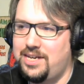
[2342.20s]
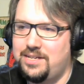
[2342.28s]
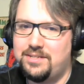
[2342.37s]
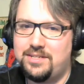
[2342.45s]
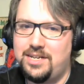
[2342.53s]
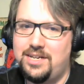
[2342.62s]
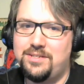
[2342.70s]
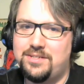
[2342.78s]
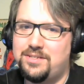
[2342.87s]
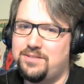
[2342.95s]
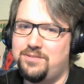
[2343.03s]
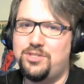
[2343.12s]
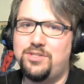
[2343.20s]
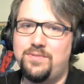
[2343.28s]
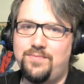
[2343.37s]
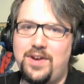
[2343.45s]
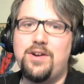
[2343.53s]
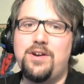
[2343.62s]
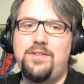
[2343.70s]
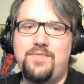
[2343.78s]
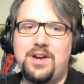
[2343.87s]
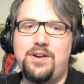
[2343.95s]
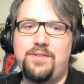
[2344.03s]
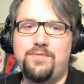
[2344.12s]
is is just very
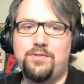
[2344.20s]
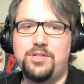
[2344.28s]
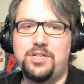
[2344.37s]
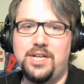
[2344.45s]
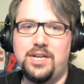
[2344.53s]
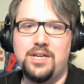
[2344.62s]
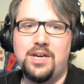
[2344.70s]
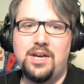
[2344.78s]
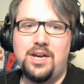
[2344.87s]
very fortunate.